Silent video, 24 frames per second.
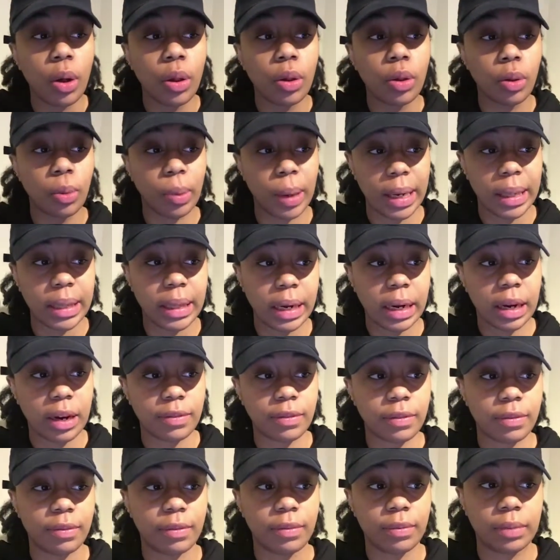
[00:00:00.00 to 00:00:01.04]
The way that I've
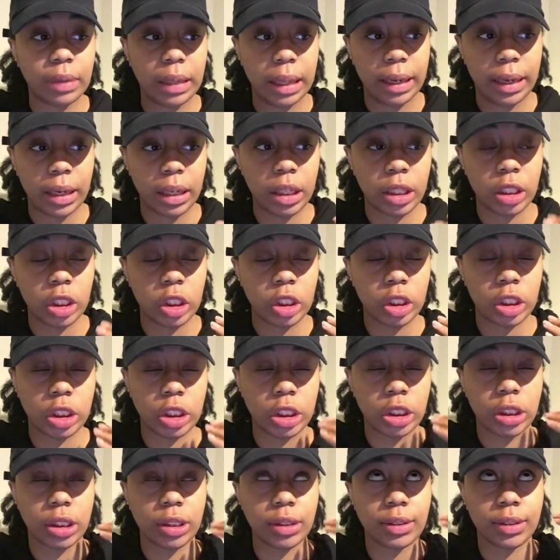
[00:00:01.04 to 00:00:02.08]
like
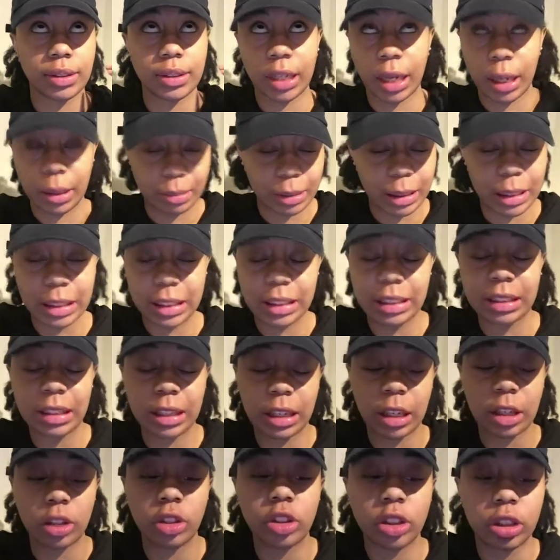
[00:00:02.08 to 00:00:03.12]
come to this
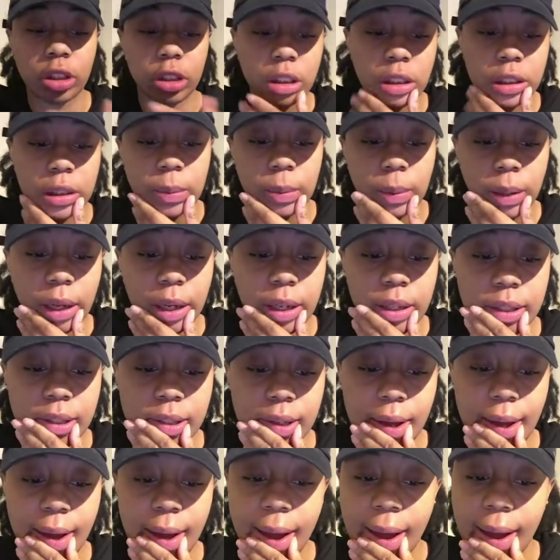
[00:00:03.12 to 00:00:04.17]
conclusion is because
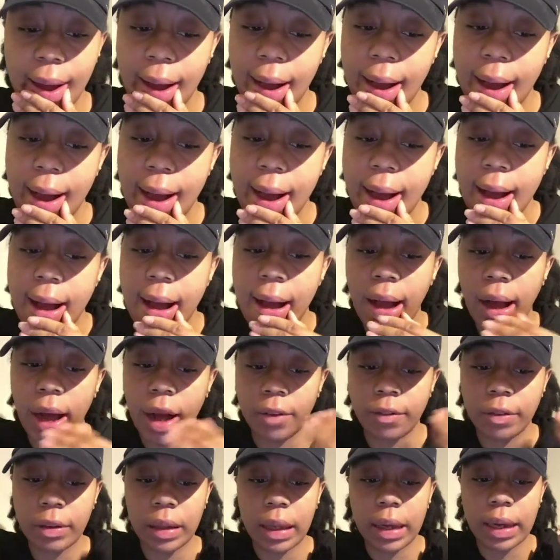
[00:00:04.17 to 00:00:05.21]
like I
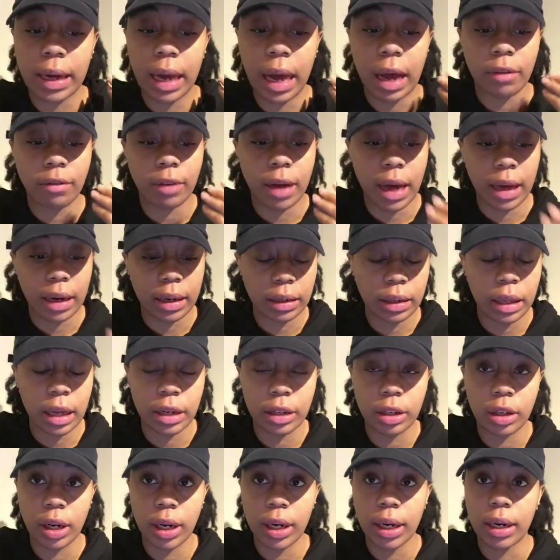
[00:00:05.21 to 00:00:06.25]
feel like I've had a lot
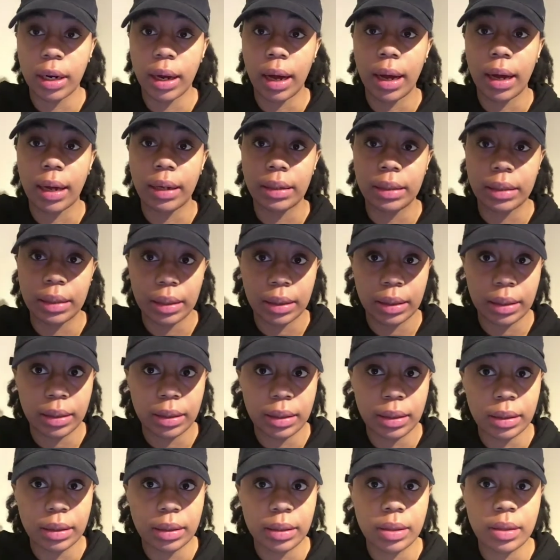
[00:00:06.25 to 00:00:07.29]
of great
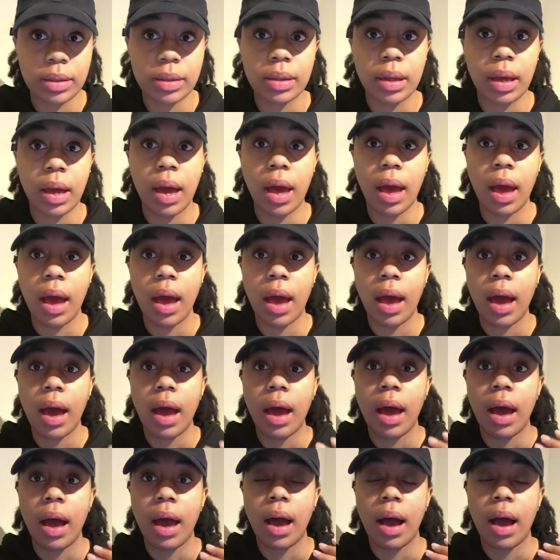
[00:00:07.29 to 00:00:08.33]
ideas,
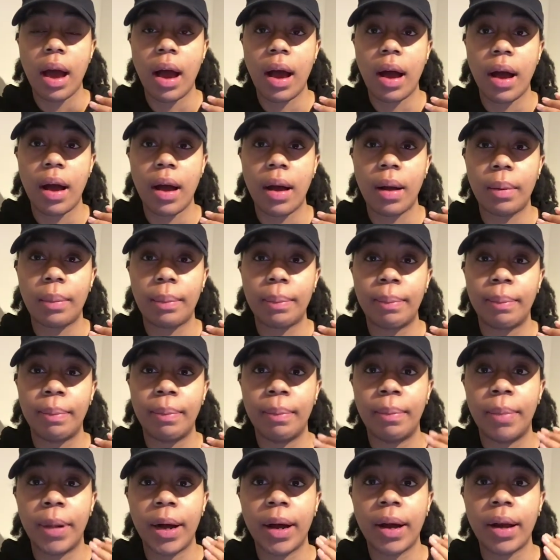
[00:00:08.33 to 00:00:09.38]

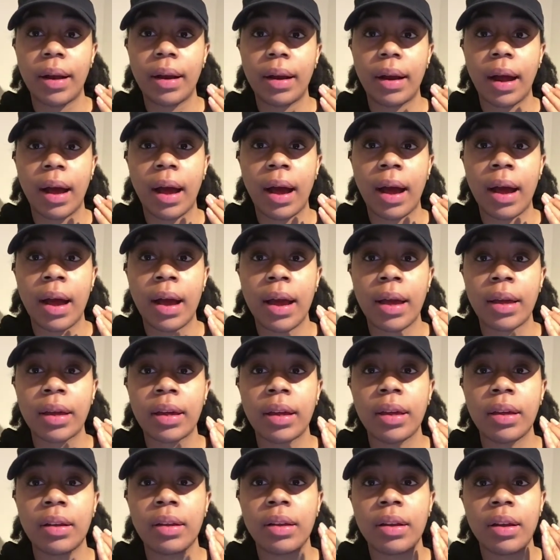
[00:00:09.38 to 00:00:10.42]
but I
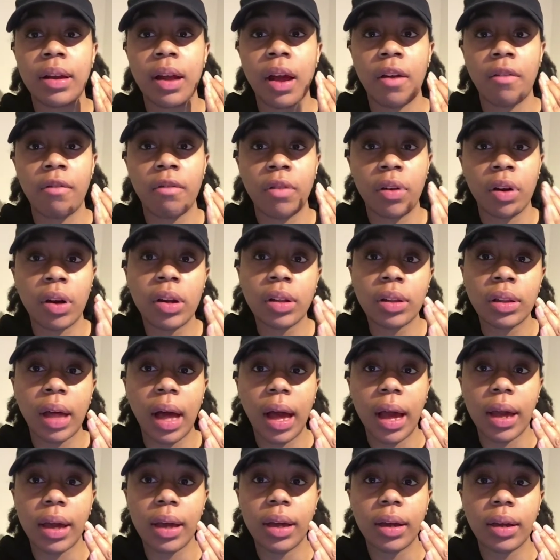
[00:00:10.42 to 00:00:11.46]
can never
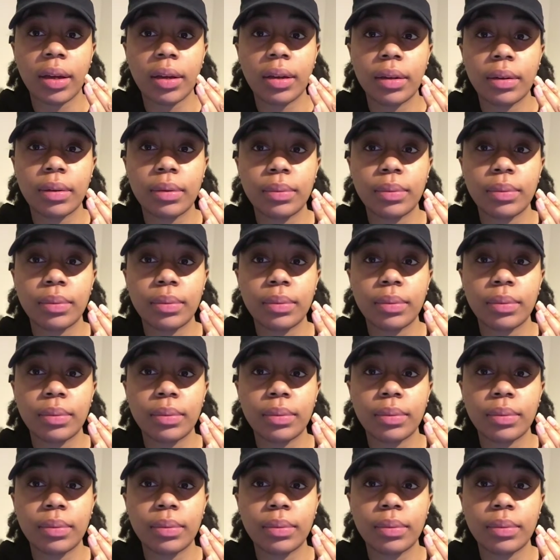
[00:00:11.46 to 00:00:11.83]
like